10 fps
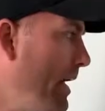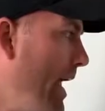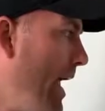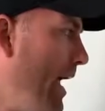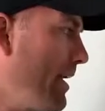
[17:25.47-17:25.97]

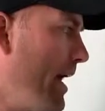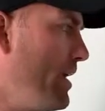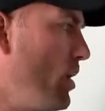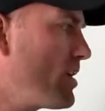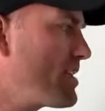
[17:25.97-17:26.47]
And I
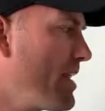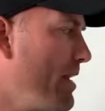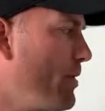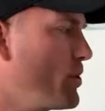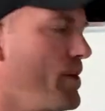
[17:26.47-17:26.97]
noticed that
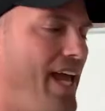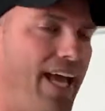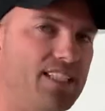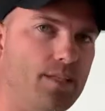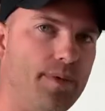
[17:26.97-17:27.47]
they were doing
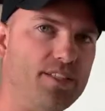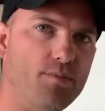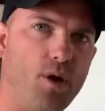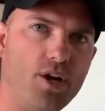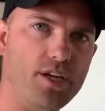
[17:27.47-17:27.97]
SMS
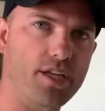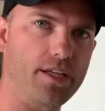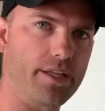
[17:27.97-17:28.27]
marketing.